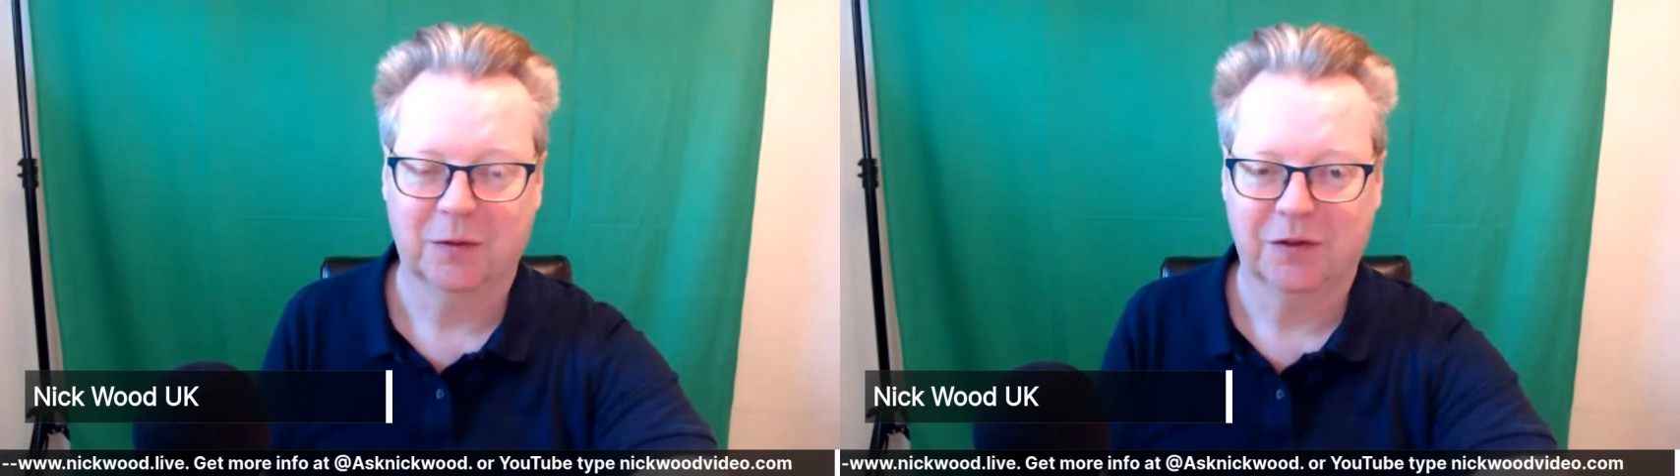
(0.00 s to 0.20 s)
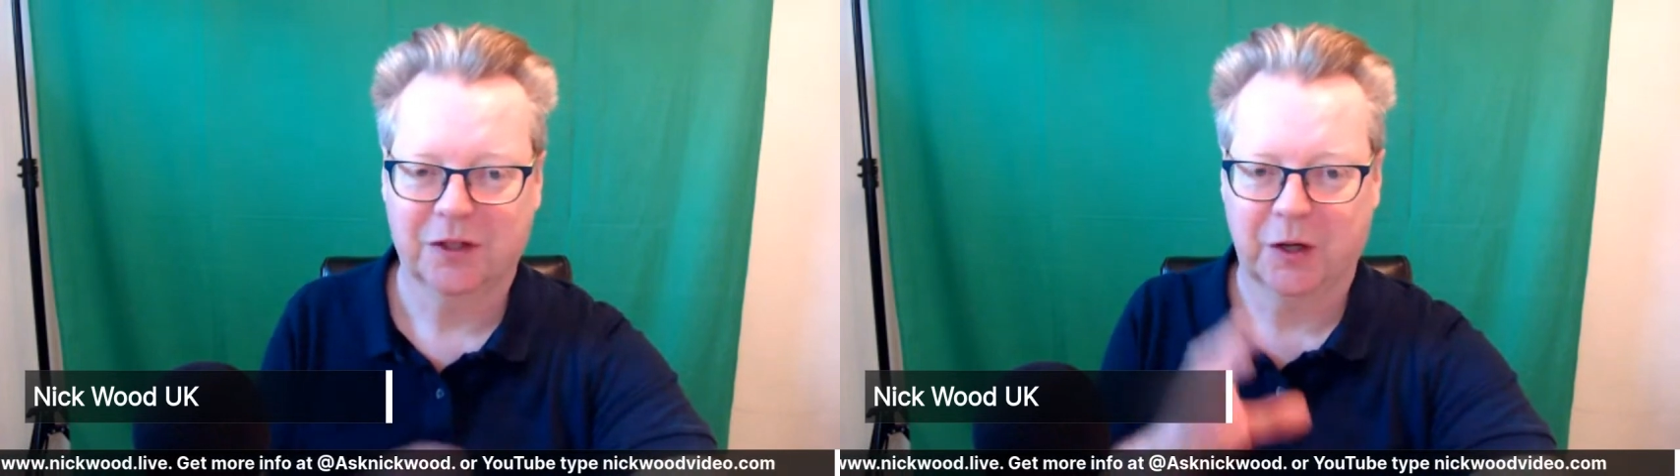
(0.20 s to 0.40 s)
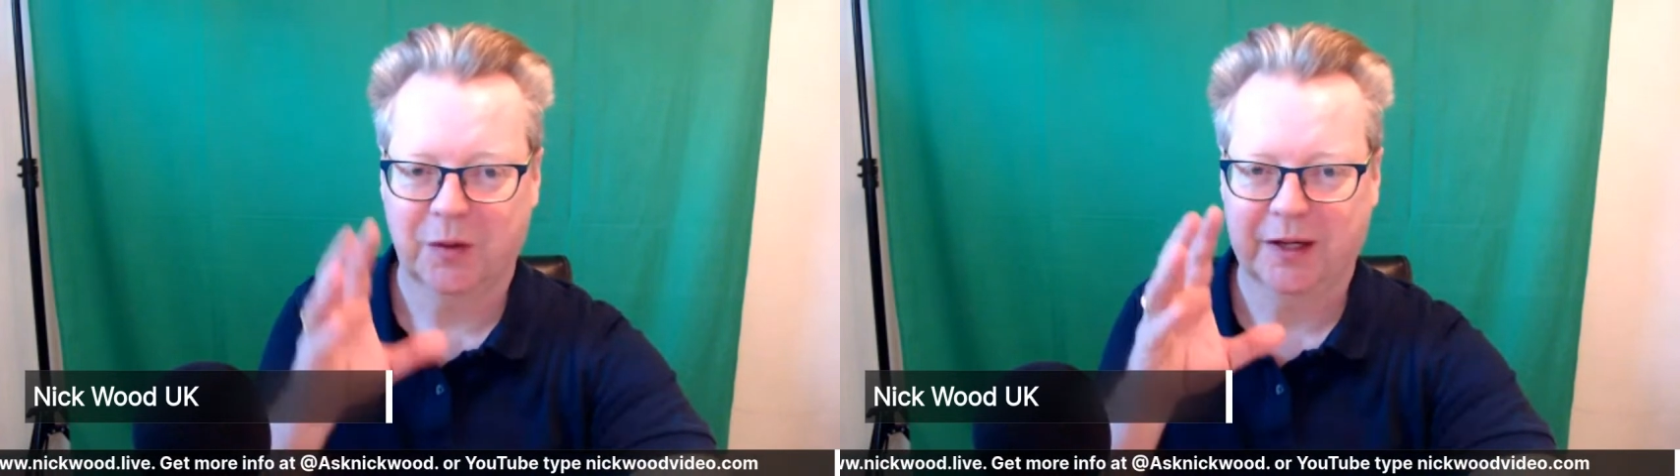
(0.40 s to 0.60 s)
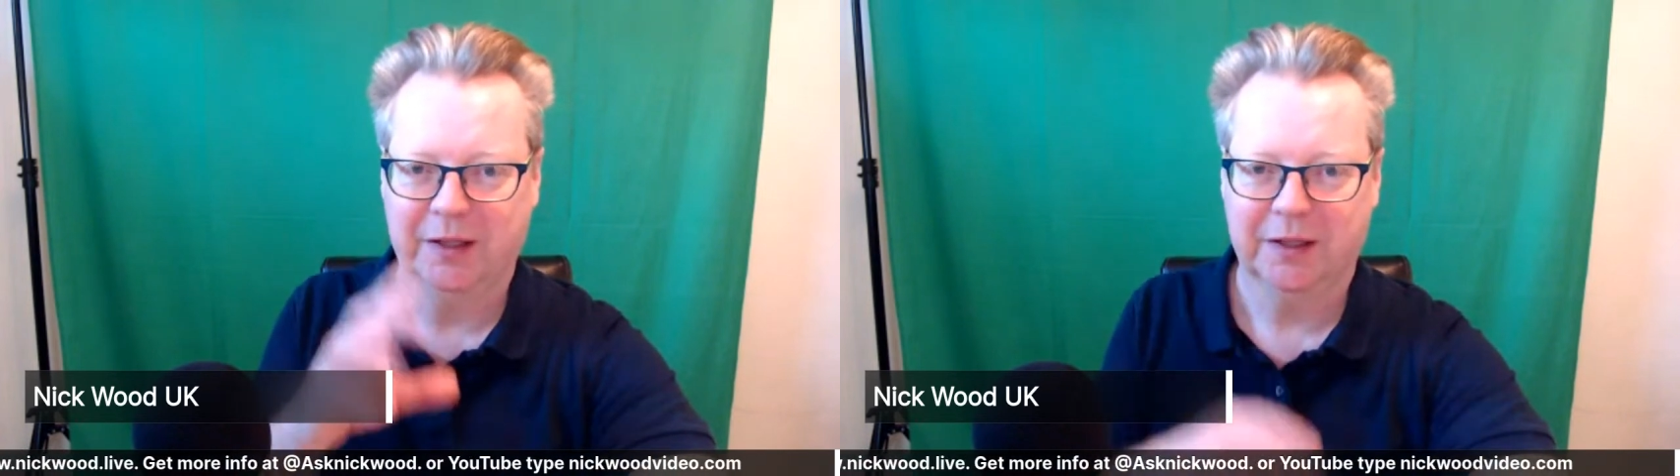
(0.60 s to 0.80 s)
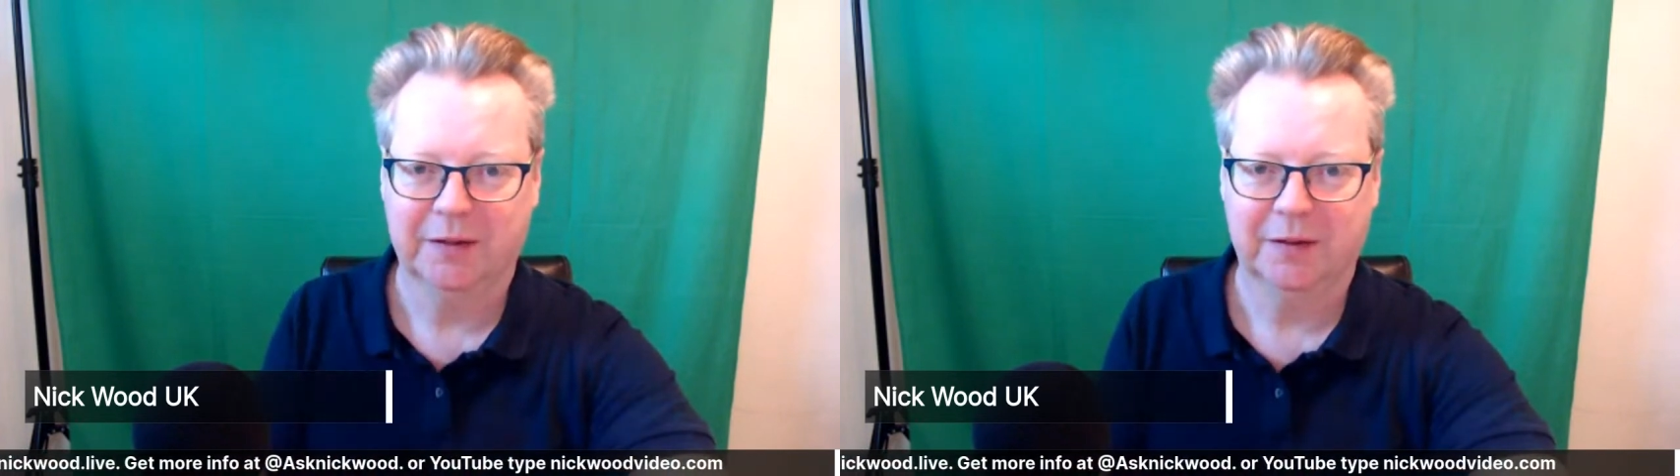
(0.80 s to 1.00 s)
It will show
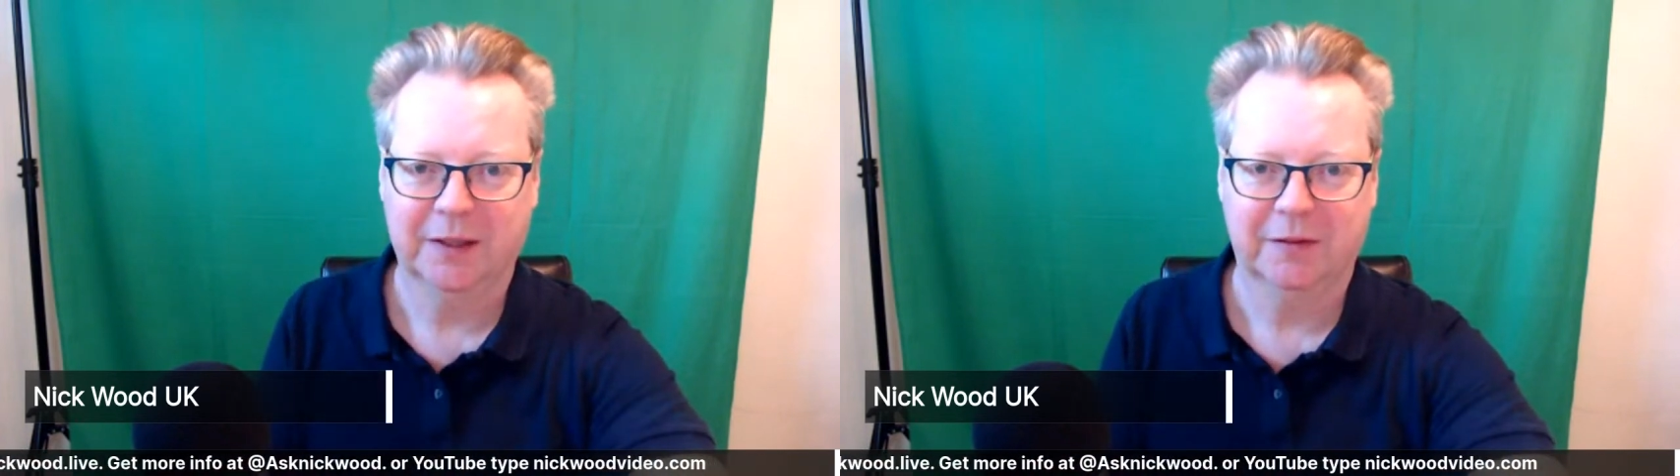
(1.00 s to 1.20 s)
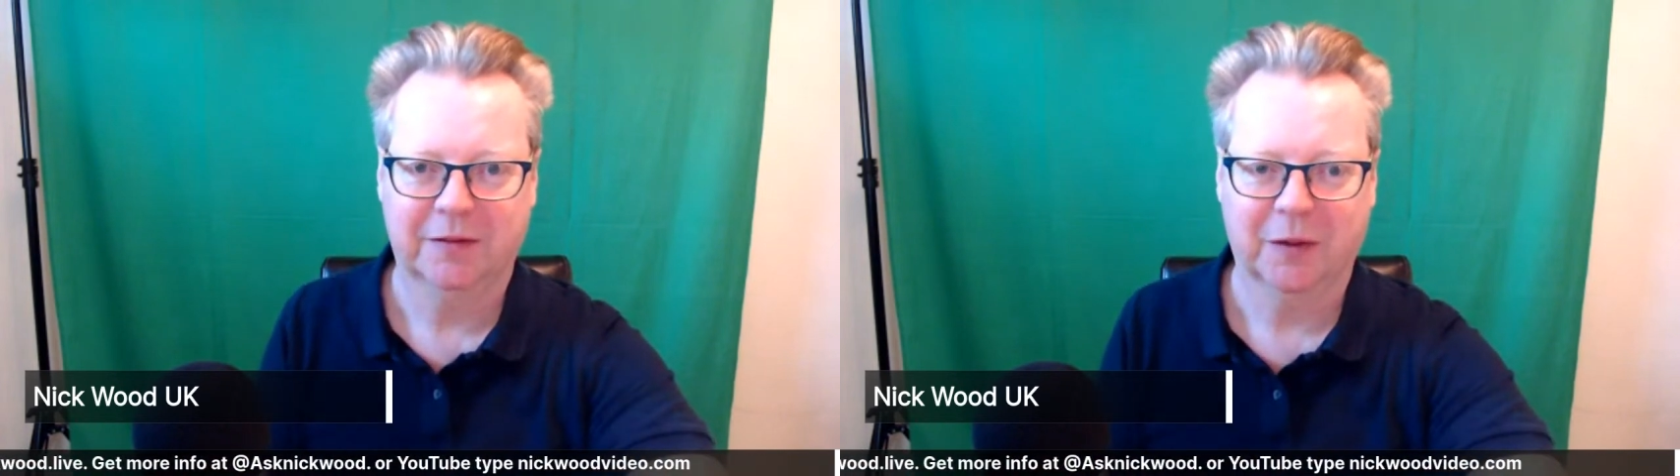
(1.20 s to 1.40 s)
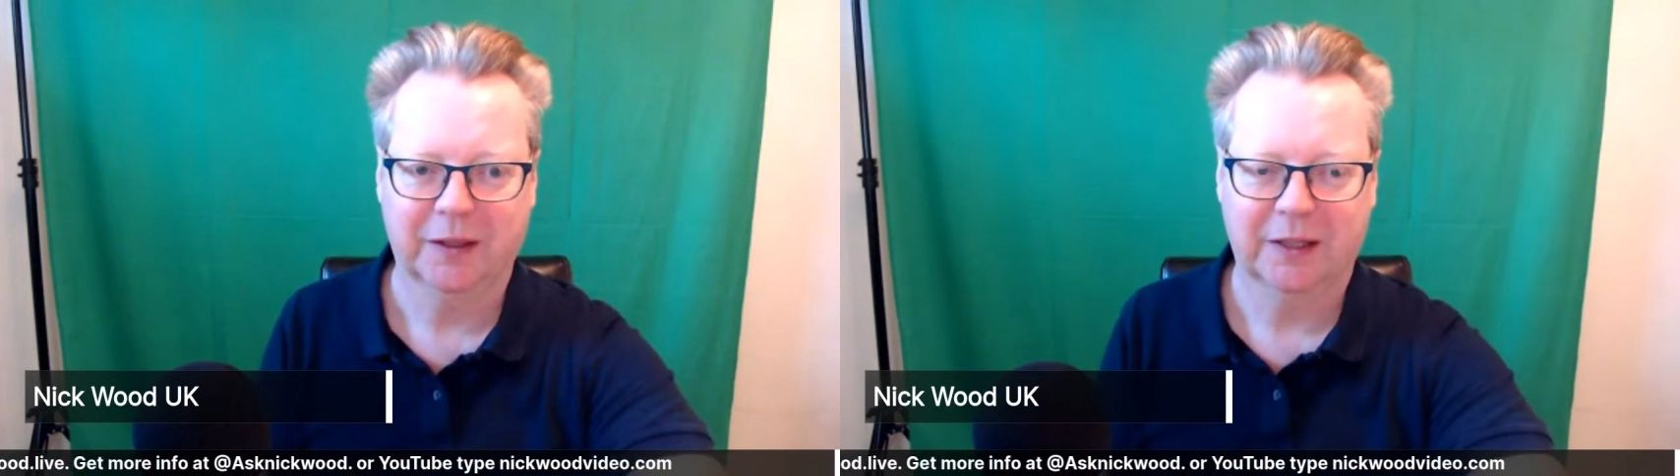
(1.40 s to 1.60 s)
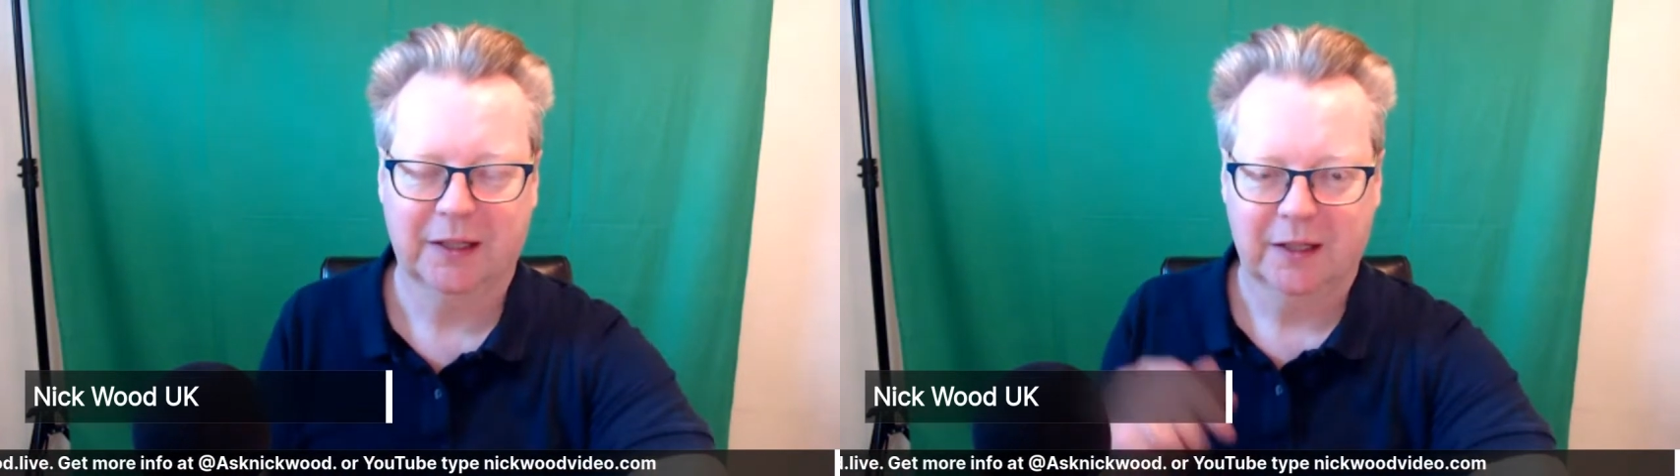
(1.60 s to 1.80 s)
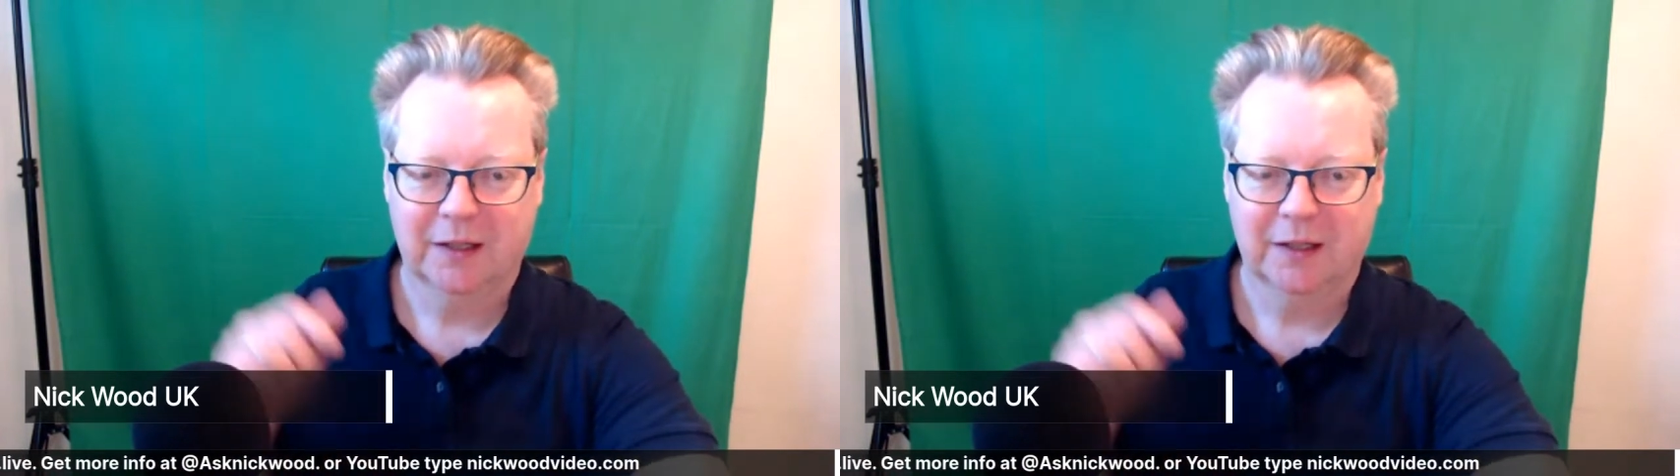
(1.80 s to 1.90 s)
in the in the following.